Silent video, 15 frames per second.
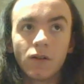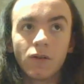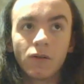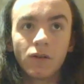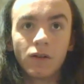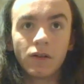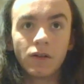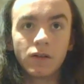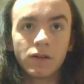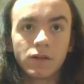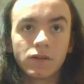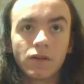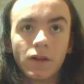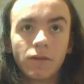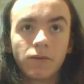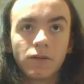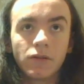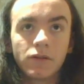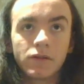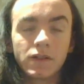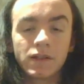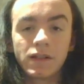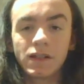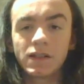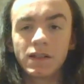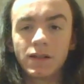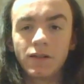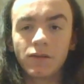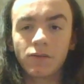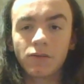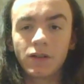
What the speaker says: So I've learned 63